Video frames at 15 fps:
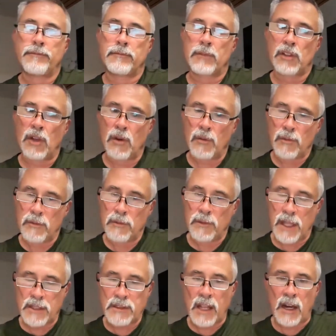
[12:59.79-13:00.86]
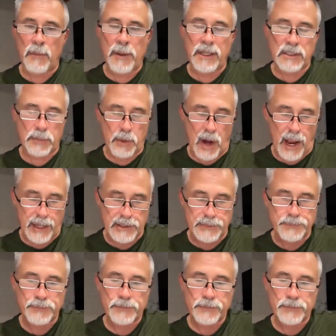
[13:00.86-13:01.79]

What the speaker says: So that's not a big surprise.